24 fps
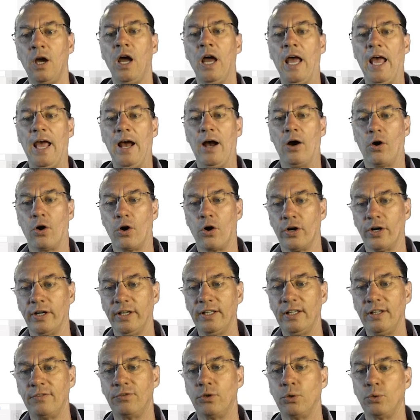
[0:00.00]
or
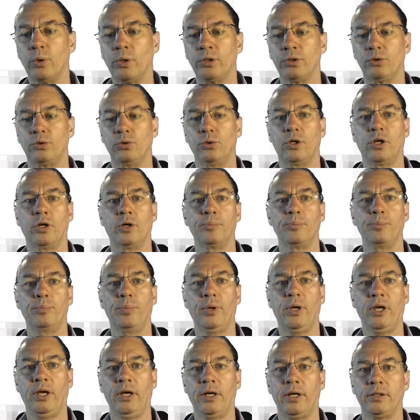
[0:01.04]
if you want to
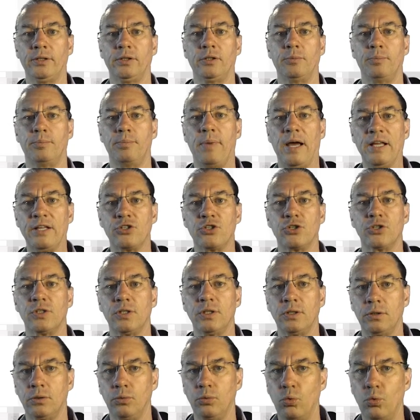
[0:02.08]
compare the budgeted
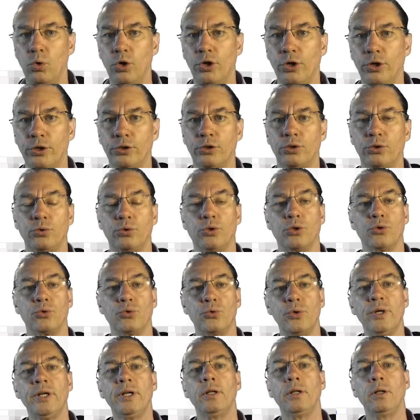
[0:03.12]
work to the
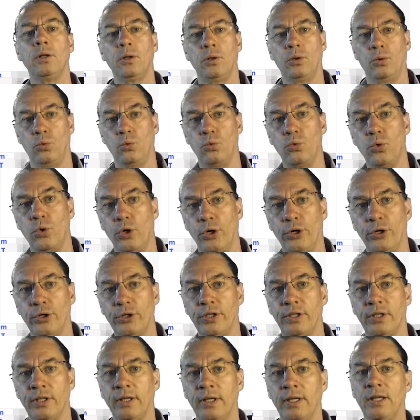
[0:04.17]
real work
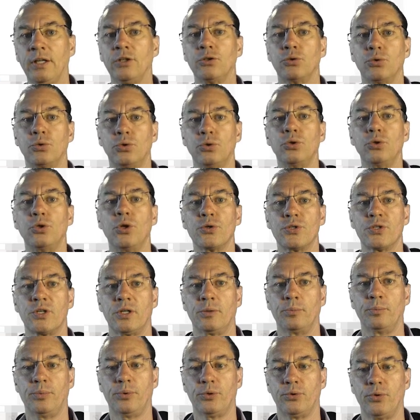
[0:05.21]
to do those
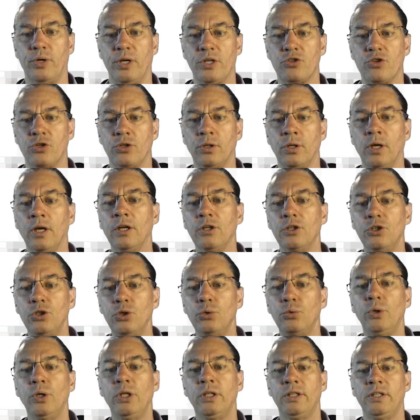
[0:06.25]
comparison, you will
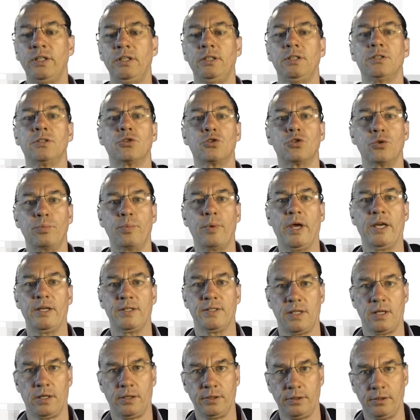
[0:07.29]
need to
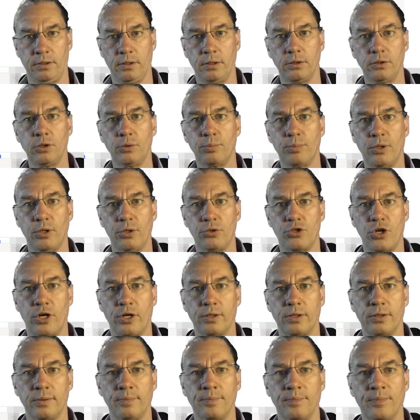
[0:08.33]
baseline the project.
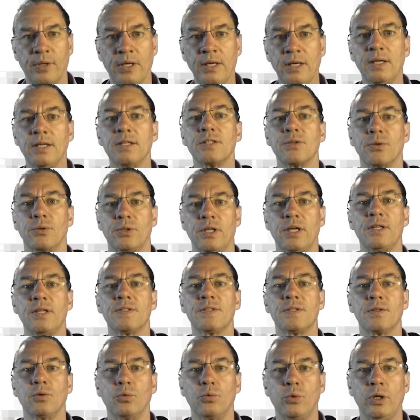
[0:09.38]
So this
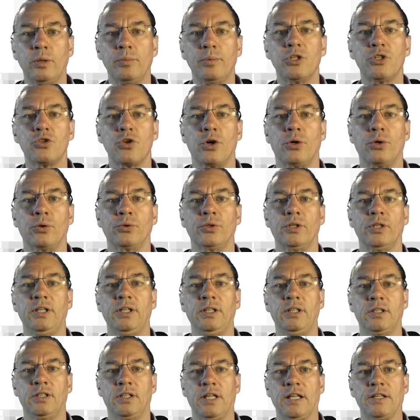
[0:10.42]
will be shown in
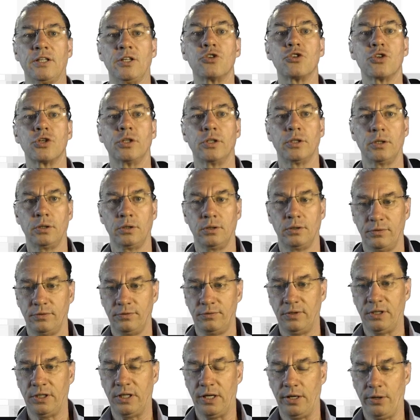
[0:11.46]
an additional
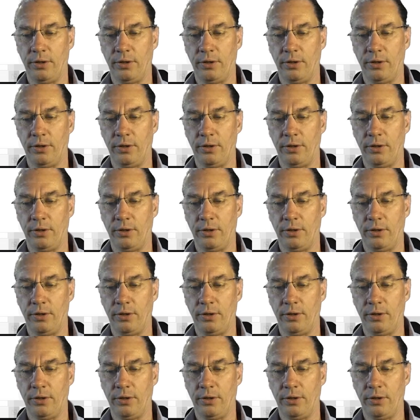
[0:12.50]
video.